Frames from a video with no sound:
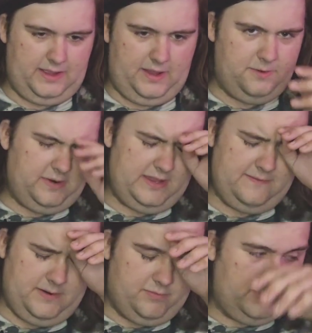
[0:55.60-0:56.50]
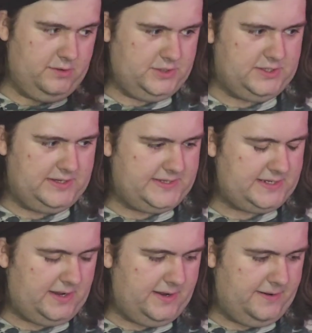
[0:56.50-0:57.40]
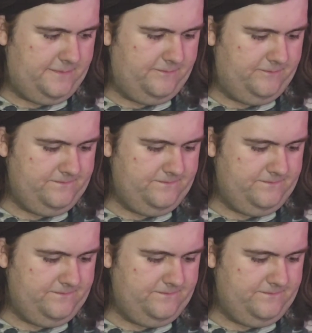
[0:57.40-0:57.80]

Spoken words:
do I even approach this? I